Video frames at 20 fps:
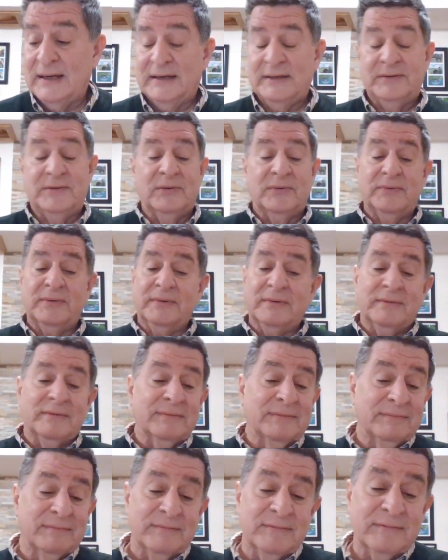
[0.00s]
I don't
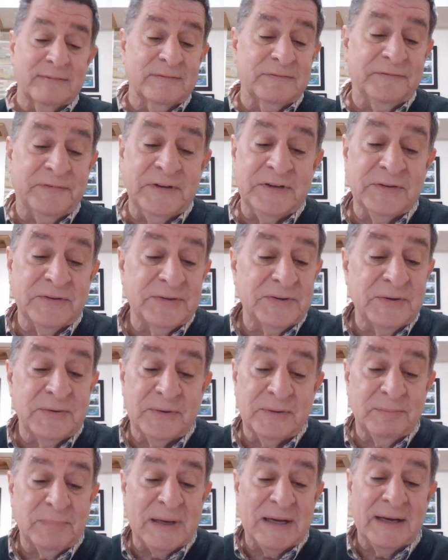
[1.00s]
feel
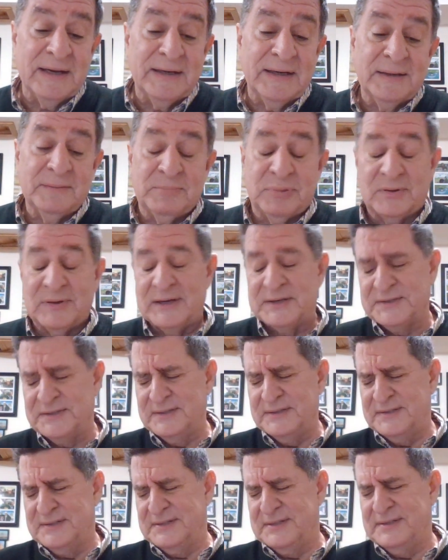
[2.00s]
your abiding
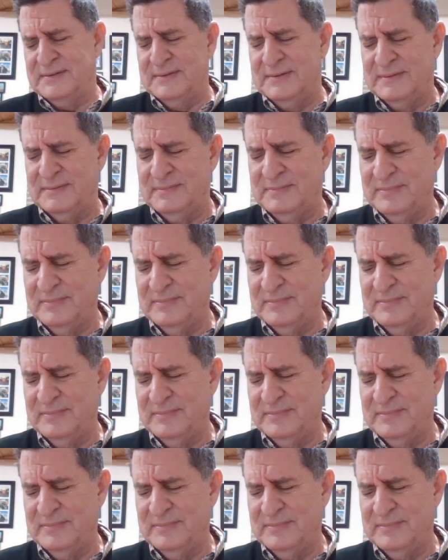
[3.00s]
presence,